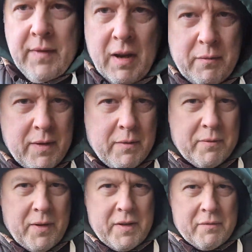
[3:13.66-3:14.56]
hopefully you'll
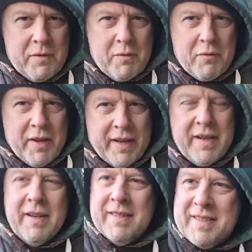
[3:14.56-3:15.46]
find the real thing.
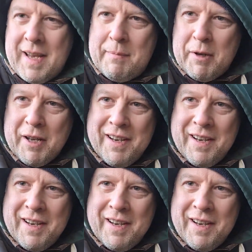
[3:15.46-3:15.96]
Let's keep looking.